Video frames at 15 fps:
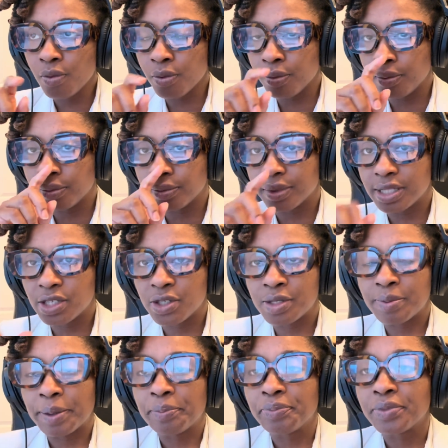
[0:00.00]
Excuse
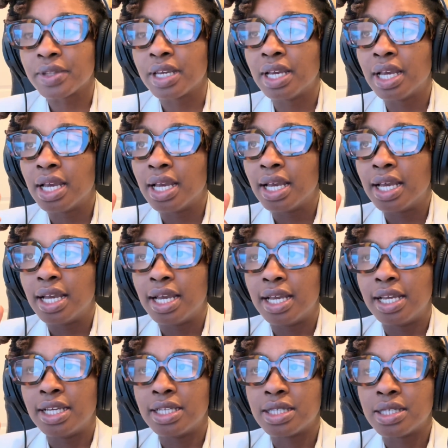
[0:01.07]
me.
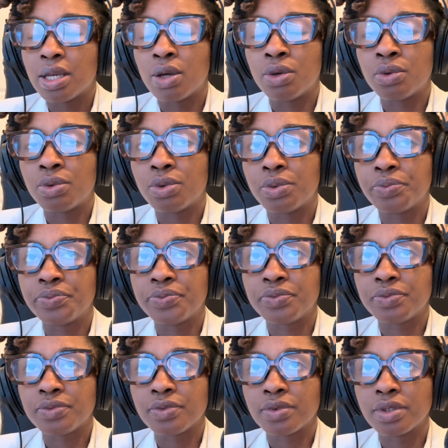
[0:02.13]
So
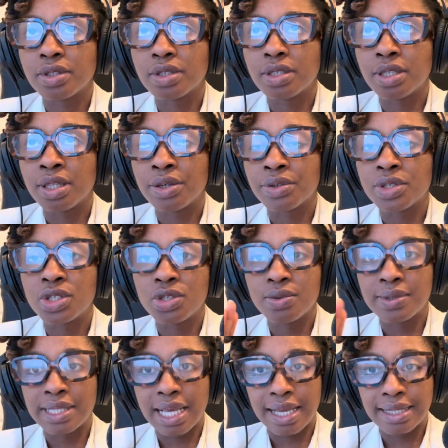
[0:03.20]
there's 2
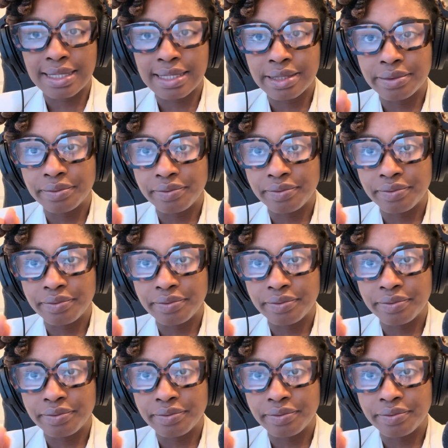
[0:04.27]
sides.